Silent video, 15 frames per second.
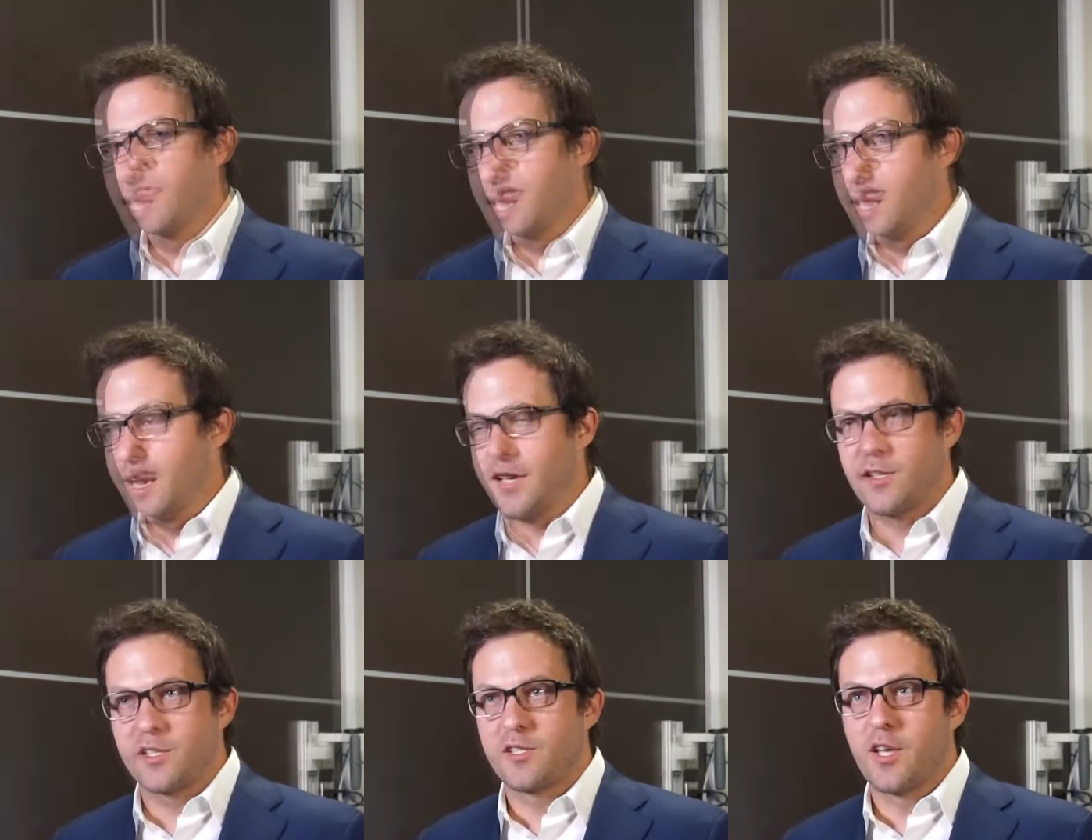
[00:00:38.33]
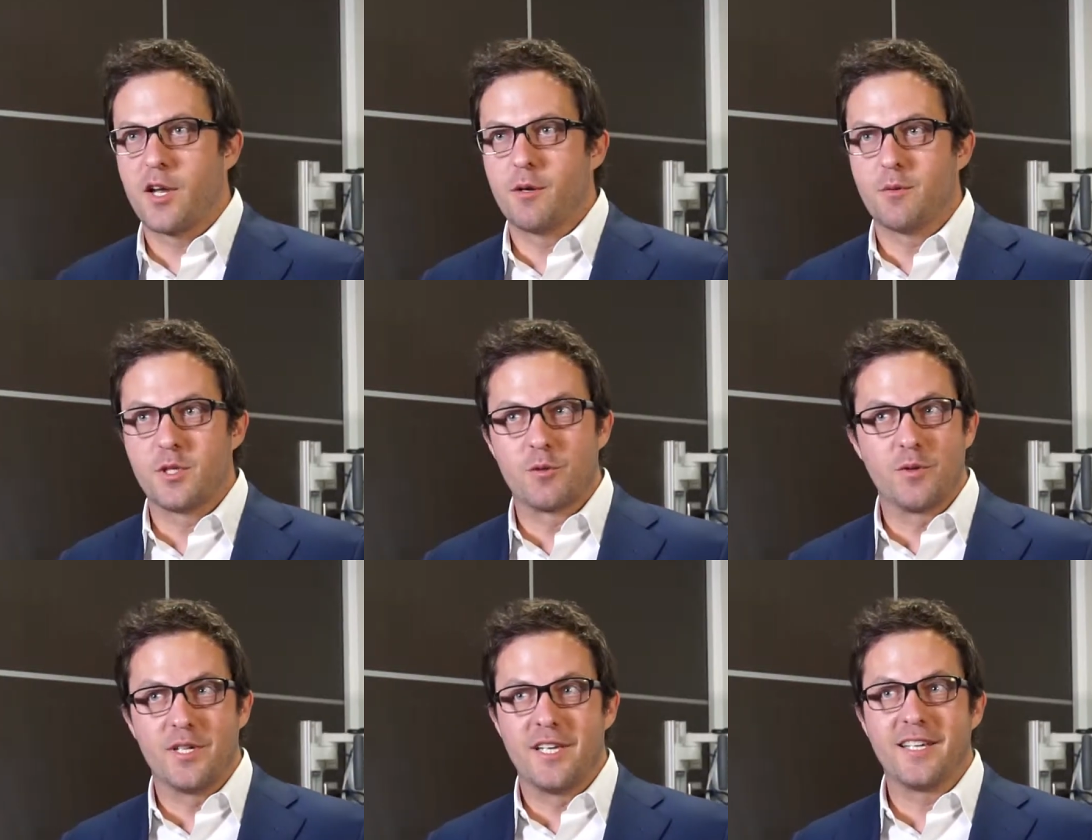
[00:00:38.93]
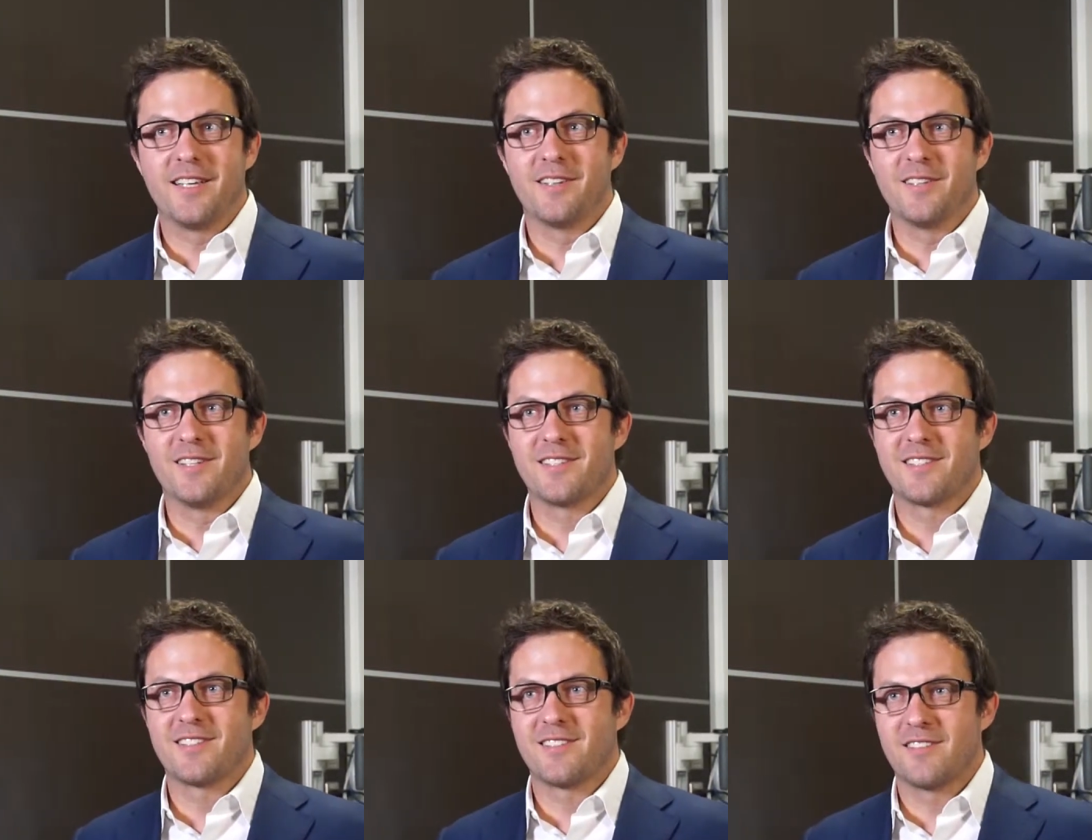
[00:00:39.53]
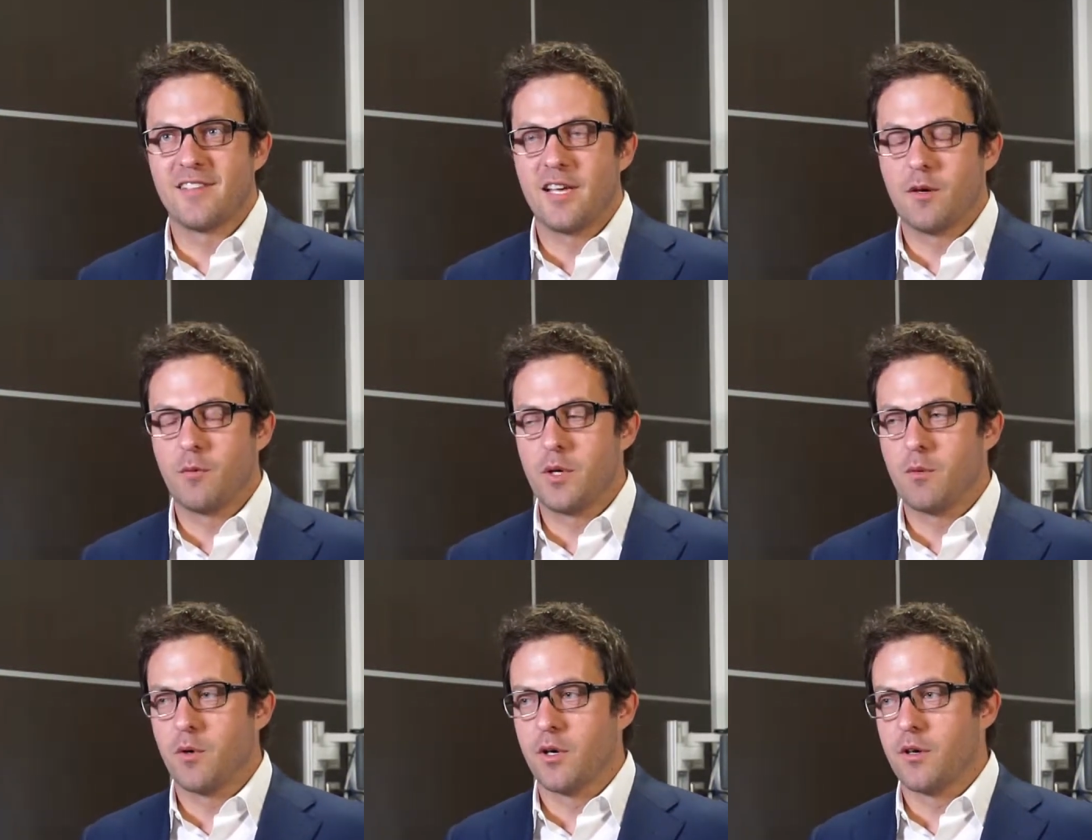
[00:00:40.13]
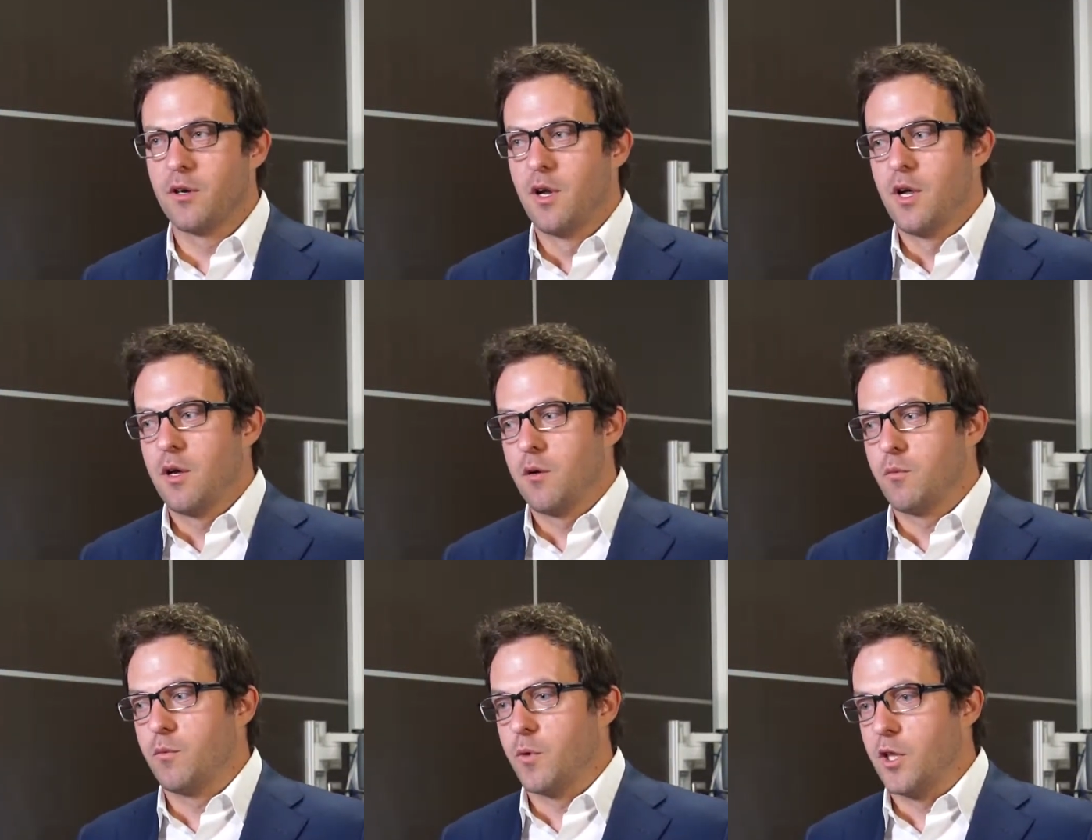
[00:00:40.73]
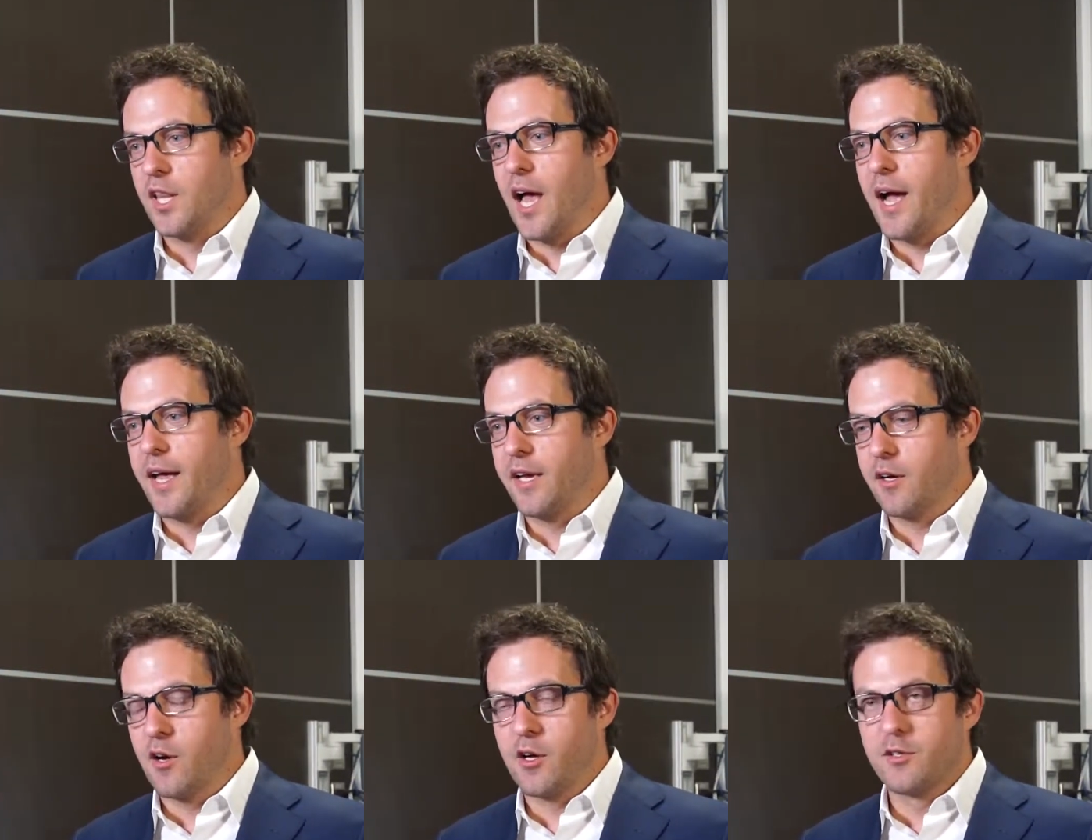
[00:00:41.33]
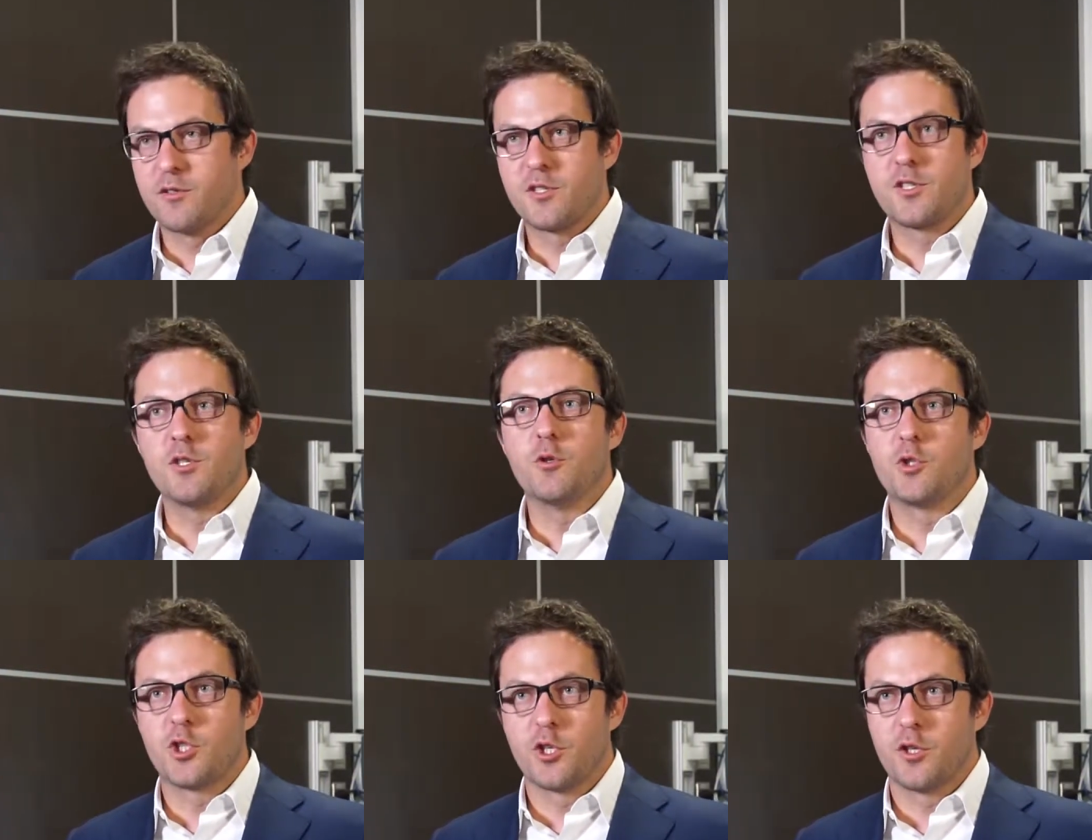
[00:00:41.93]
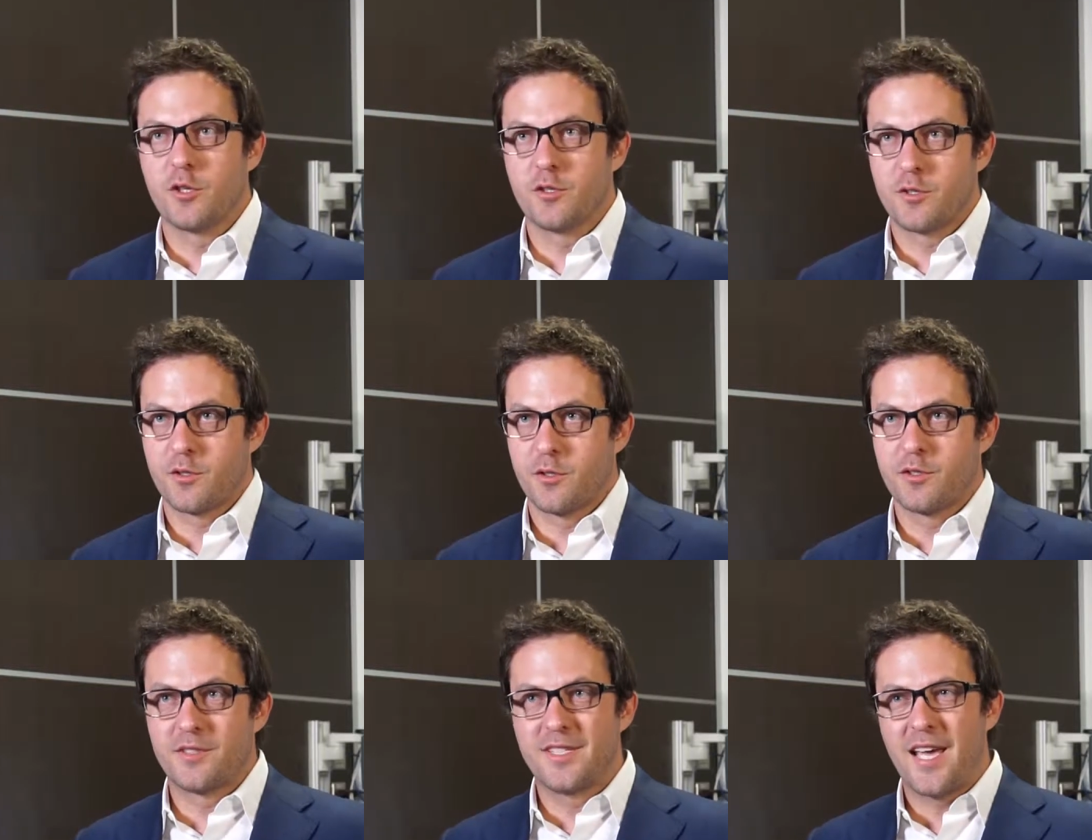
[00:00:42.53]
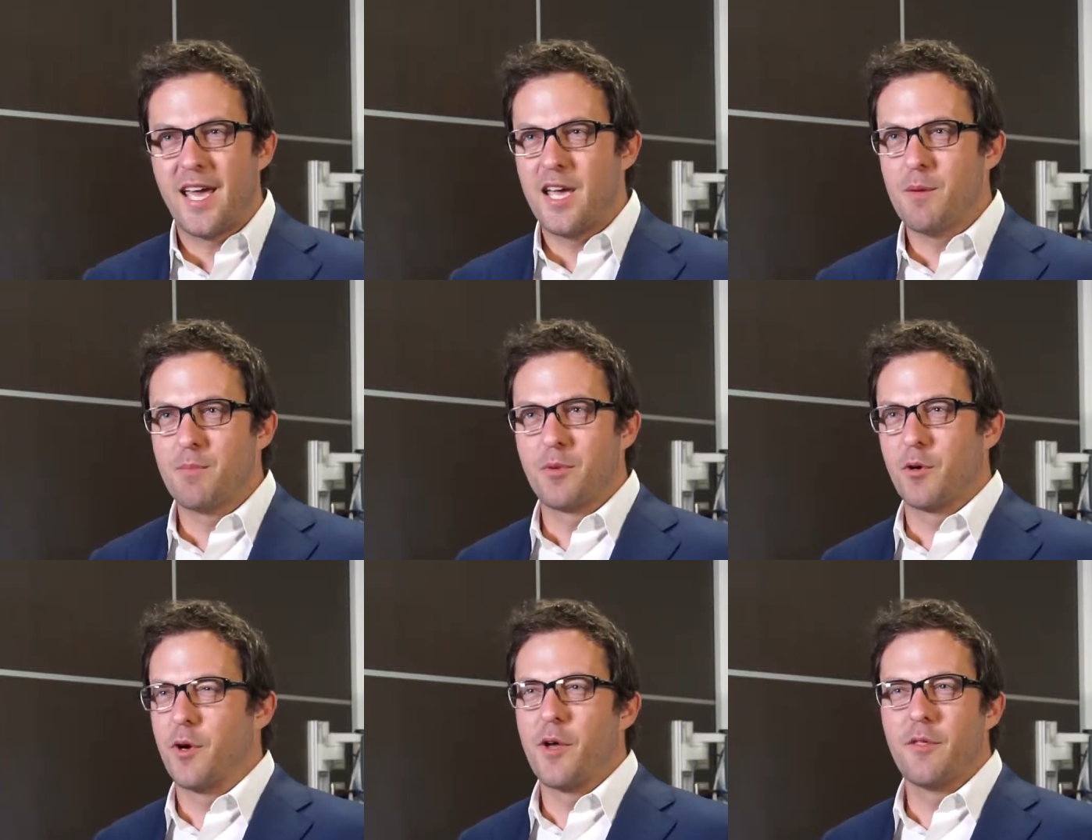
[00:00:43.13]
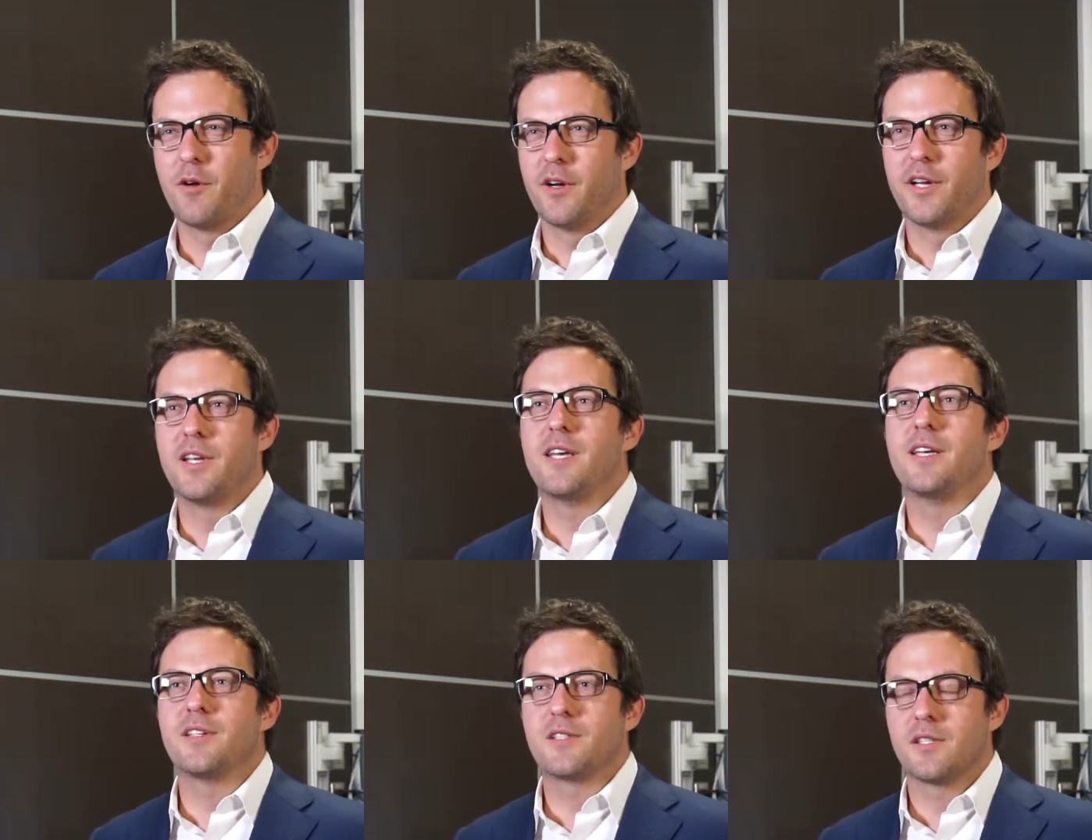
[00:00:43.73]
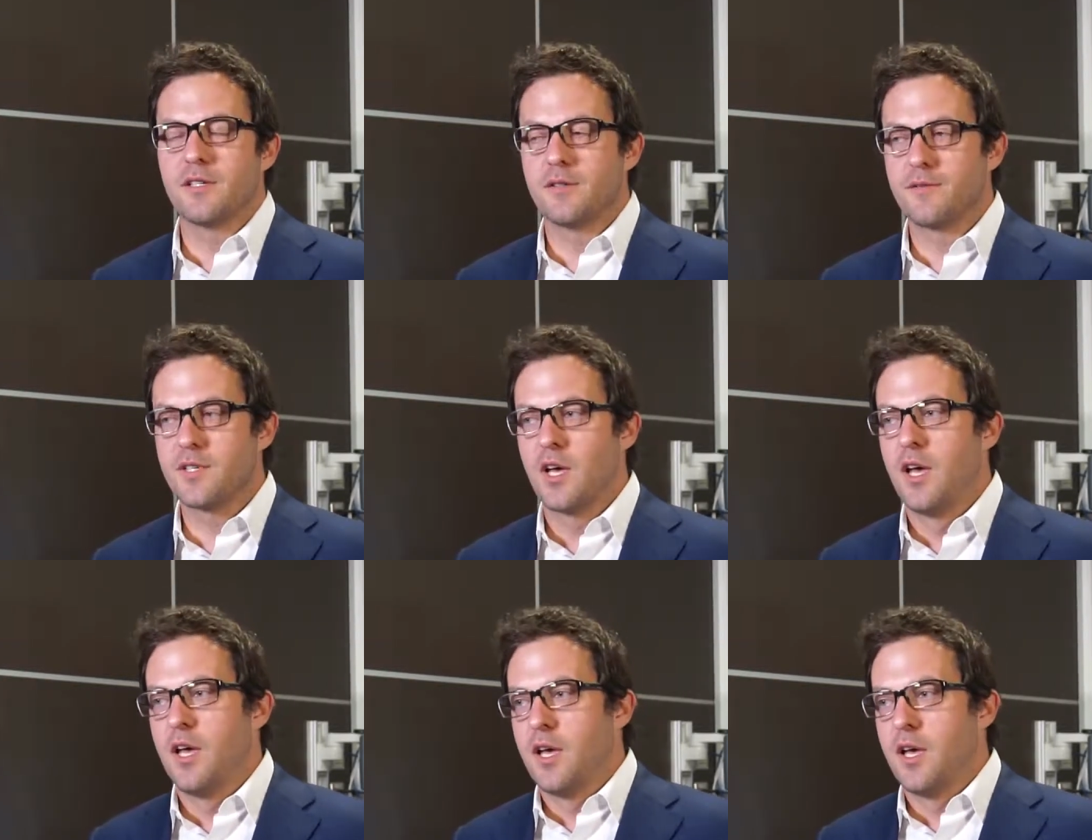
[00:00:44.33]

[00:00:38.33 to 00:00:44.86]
And I just thought it was ridiculous that we were relying on sutures or tape or other adhesives